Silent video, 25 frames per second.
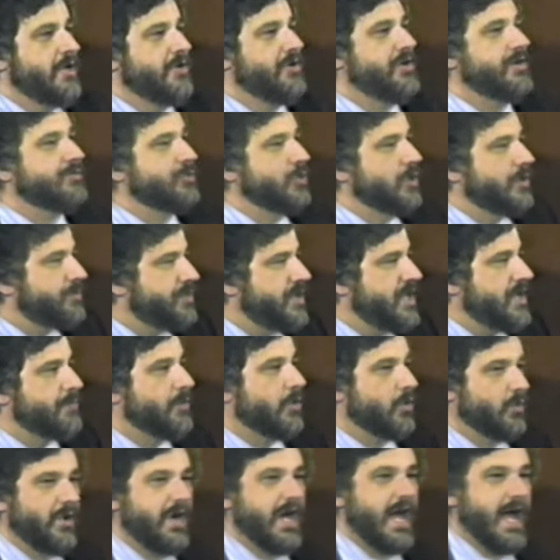Different
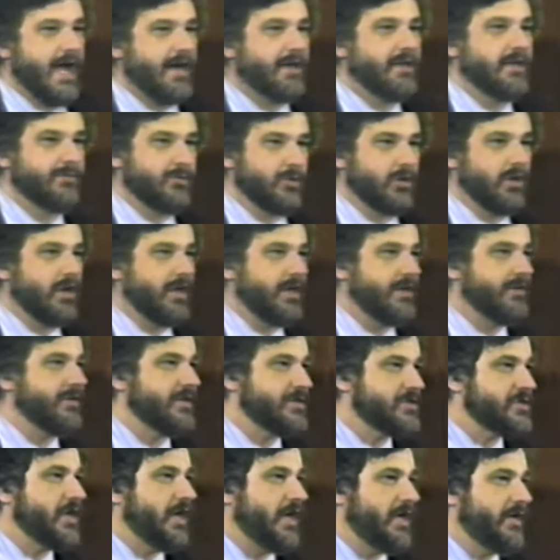people react differently to
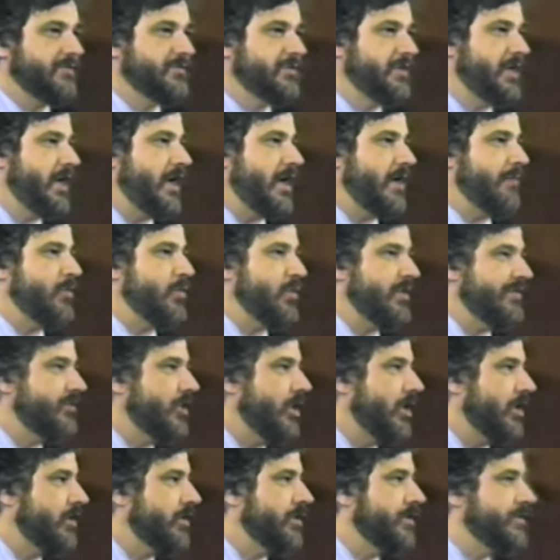this kind of thing. I mean, we've
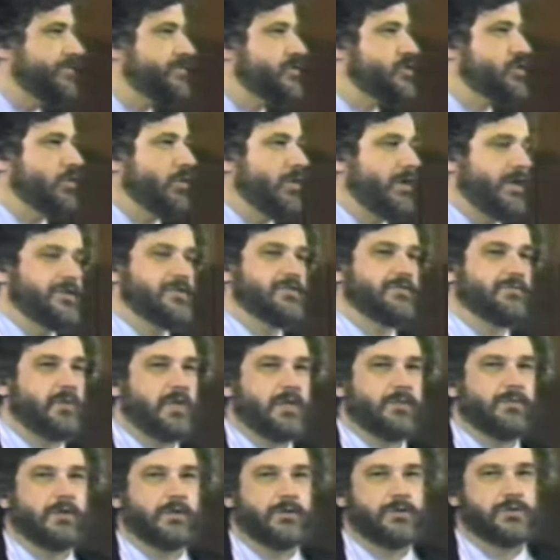all heard of stories of
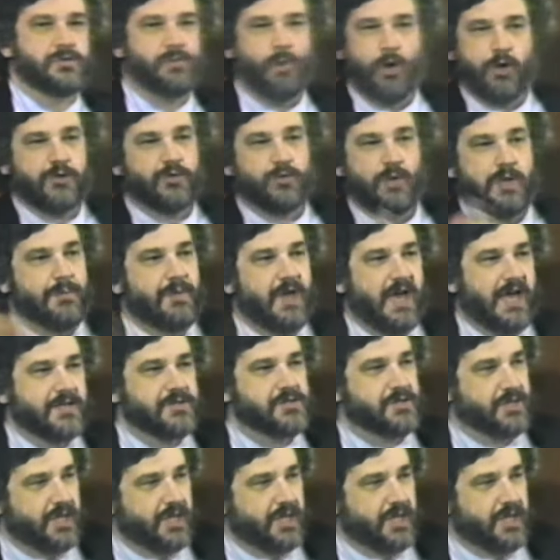people who smoke three packs